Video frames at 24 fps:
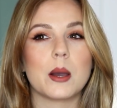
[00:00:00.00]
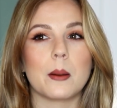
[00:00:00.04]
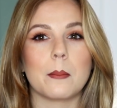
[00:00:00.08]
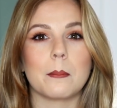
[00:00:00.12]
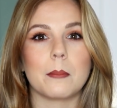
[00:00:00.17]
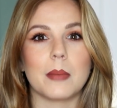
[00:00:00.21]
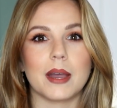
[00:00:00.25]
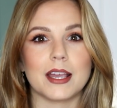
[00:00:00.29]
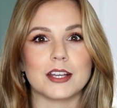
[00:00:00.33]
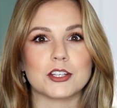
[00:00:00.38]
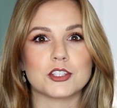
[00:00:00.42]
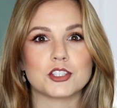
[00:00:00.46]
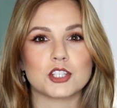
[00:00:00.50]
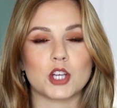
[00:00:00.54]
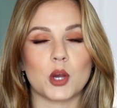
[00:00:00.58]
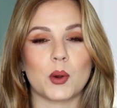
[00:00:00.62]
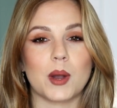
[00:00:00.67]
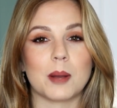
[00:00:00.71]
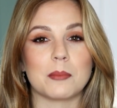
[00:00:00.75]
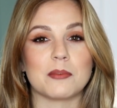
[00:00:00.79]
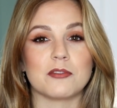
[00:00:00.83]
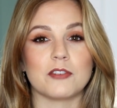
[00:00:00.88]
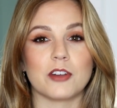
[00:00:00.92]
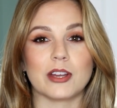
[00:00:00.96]
might show
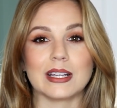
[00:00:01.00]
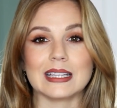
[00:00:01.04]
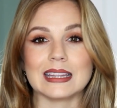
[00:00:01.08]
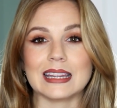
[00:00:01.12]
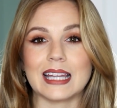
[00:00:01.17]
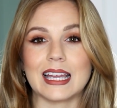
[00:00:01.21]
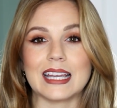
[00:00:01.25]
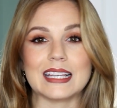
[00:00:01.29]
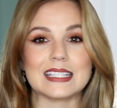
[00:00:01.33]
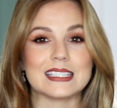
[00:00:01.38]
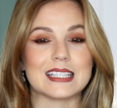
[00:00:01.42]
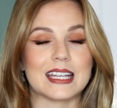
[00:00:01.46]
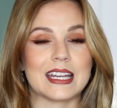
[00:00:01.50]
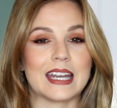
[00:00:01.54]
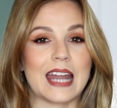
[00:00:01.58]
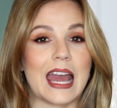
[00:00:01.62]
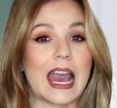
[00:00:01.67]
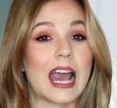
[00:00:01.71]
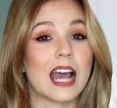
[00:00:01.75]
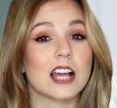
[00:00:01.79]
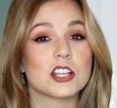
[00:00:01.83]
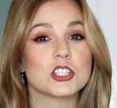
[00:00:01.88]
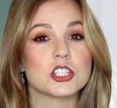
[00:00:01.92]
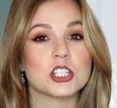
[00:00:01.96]
up very light and
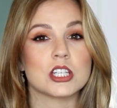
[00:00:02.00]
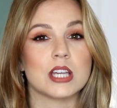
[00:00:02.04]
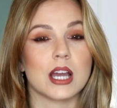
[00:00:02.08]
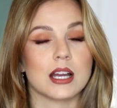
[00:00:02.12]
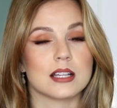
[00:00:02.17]
ashy